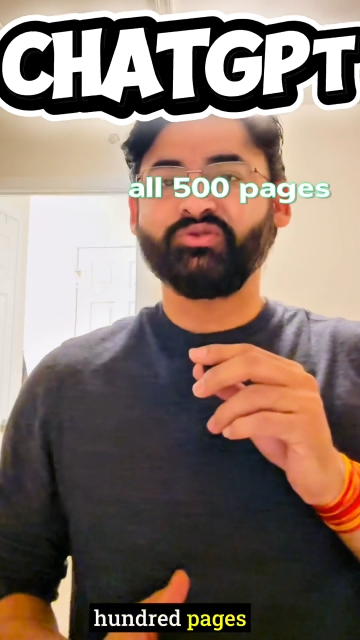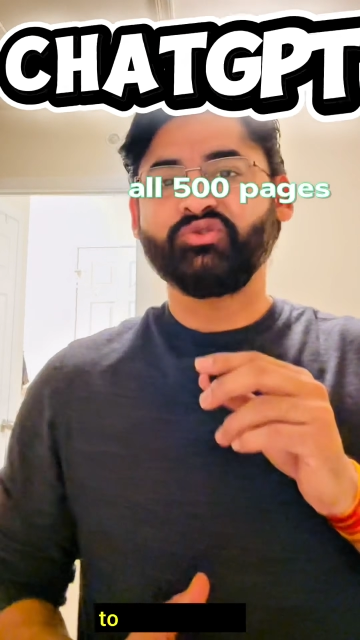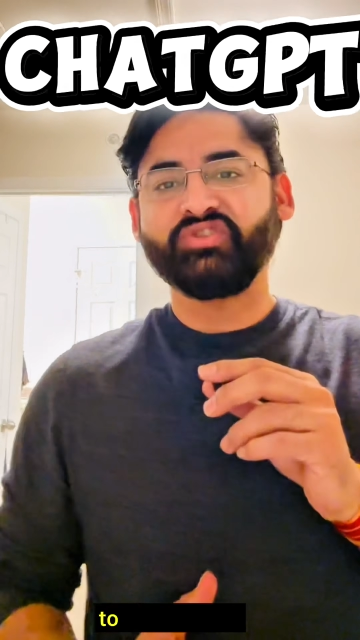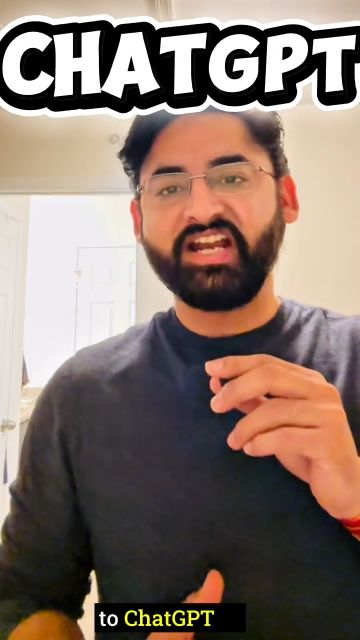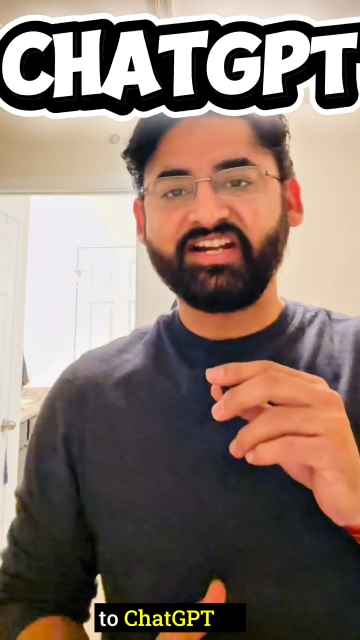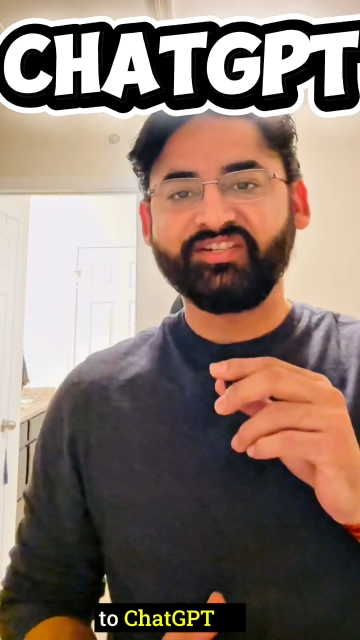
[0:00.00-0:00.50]
to
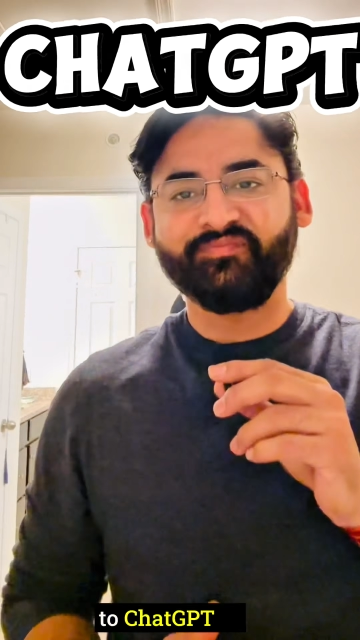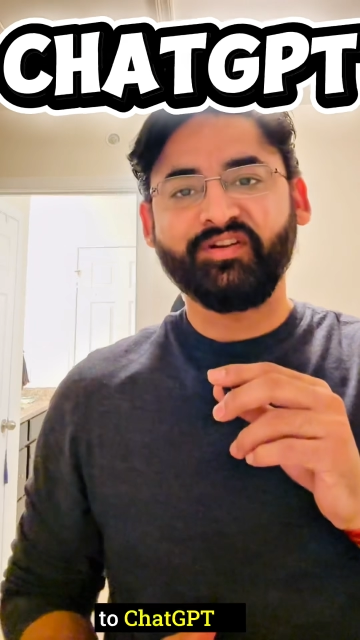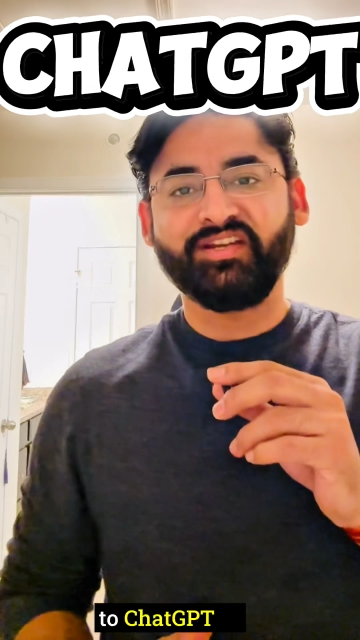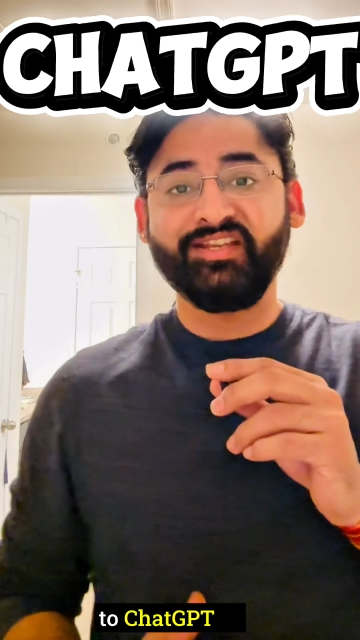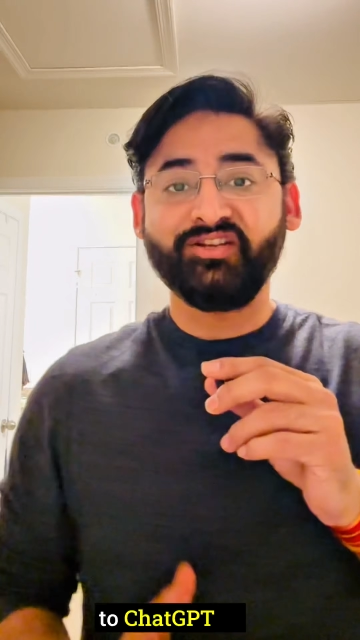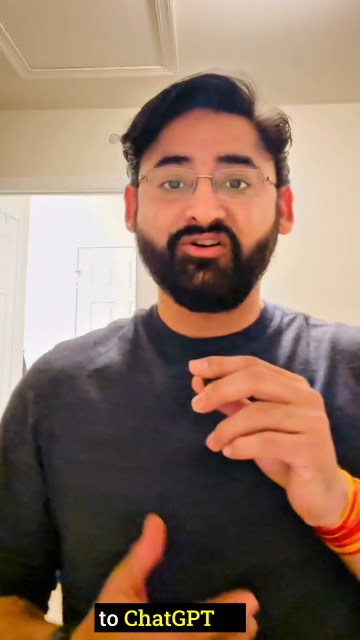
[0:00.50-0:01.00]

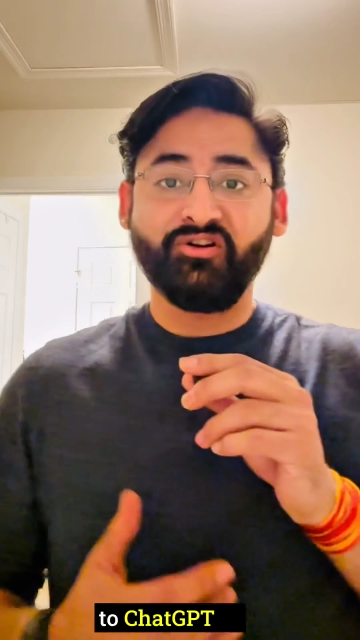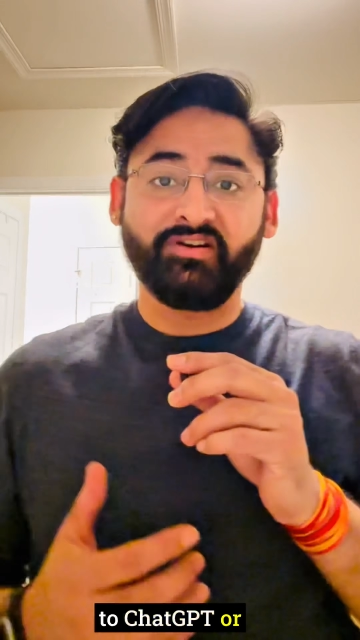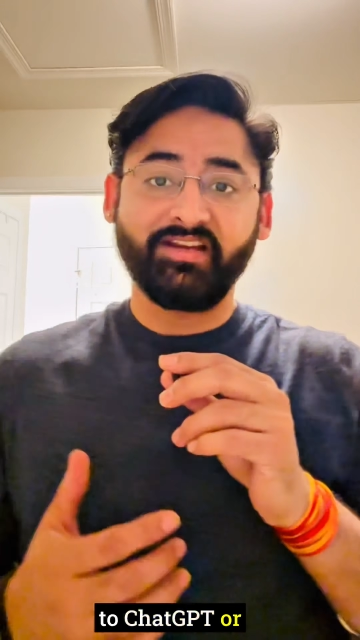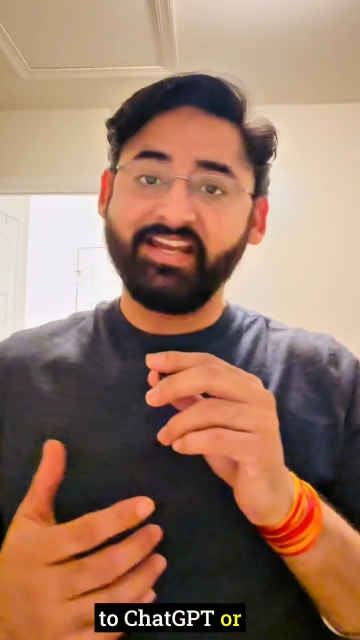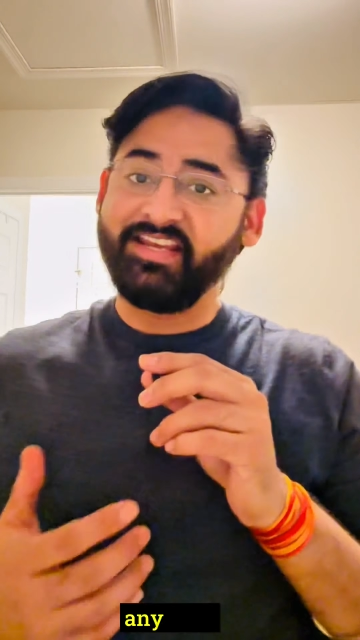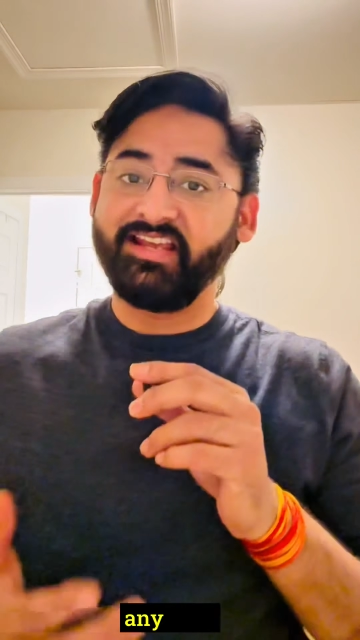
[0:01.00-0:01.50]
ChatGPT or
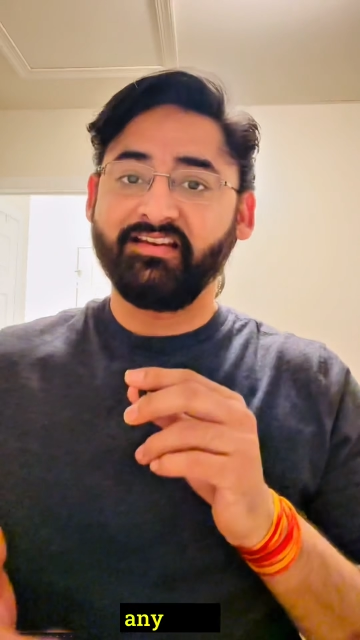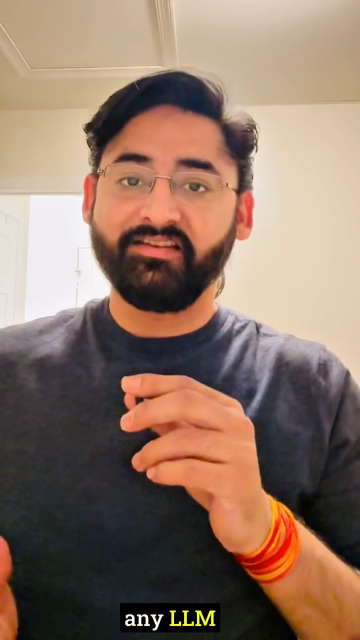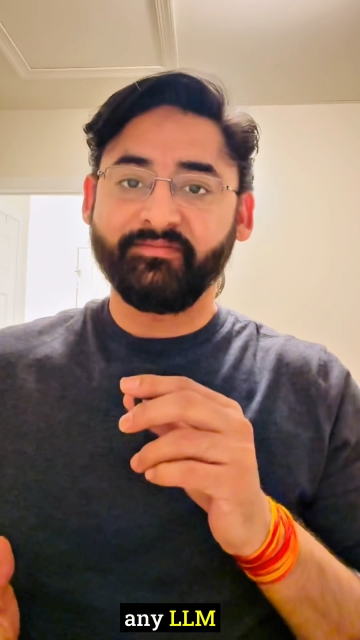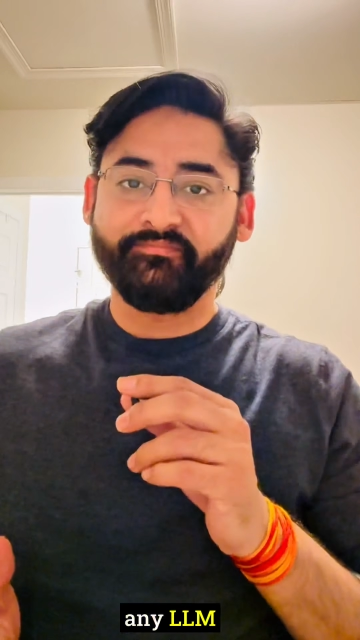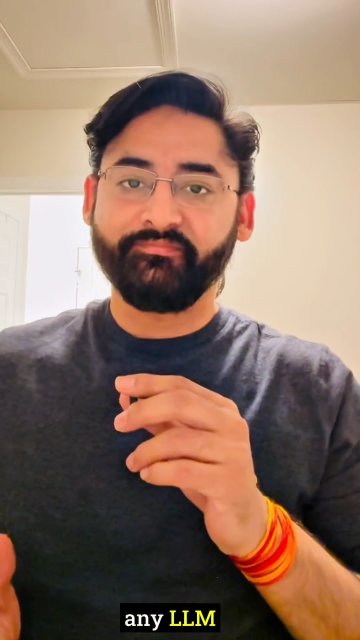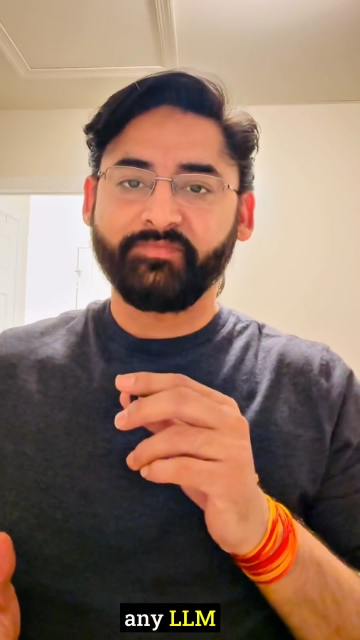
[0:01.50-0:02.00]
any LLM.